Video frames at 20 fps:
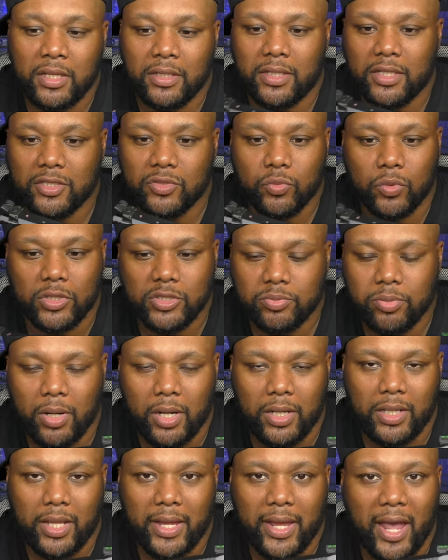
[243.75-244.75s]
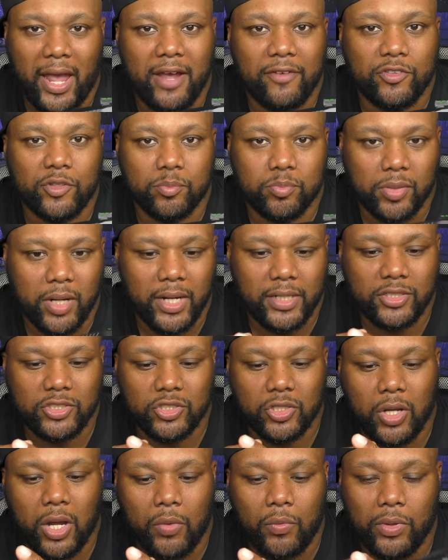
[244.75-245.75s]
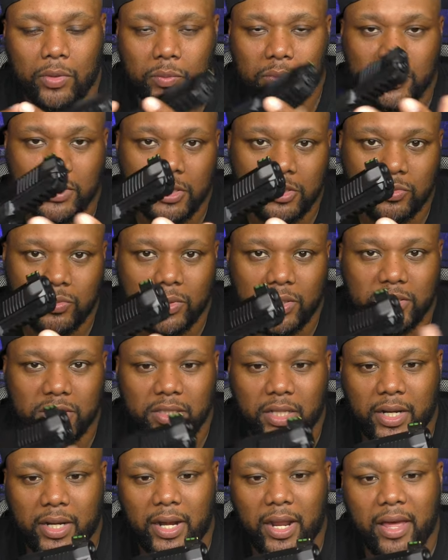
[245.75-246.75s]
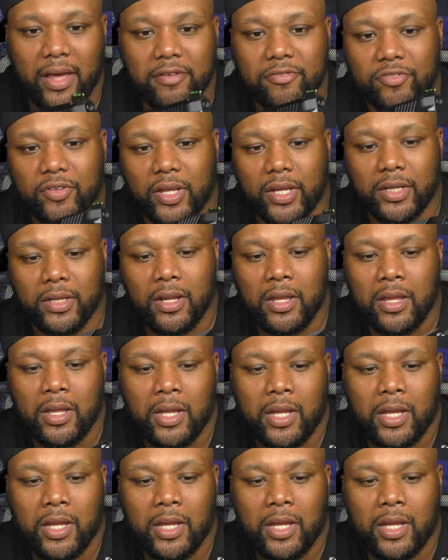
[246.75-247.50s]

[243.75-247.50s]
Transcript: This one's probably like half the price, so I went with this one instead of the FN.